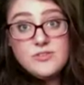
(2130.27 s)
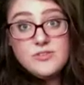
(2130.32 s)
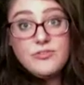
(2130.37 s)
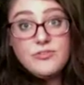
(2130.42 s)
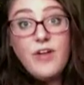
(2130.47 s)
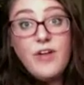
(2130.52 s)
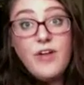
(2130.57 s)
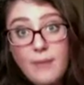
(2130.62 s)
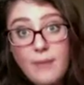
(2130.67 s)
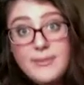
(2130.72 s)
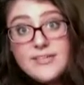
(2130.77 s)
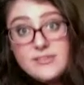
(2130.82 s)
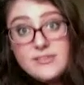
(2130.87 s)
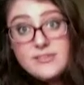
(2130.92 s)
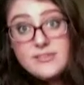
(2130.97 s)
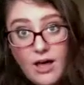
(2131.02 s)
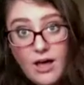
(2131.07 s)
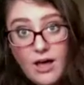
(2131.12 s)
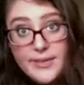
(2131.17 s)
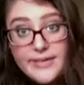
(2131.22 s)
of comics.
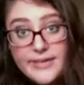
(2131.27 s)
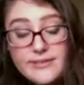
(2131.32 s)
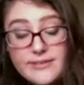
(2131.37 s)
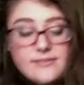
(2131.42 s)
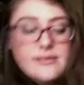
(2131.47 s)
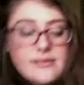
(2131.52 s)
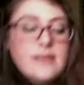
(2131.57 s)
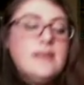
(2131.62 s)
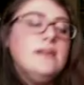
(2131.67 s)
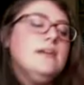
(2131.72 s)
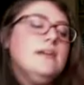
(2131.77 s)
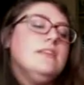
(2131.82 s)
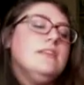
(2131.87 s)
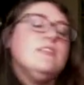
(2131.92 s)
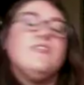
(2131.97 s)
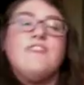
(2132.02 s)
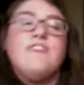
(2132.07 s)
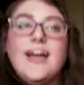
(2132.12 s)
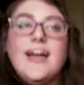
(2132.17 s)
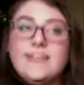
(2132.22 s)
The
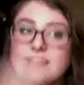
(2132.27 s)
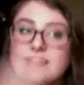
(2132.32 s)
fact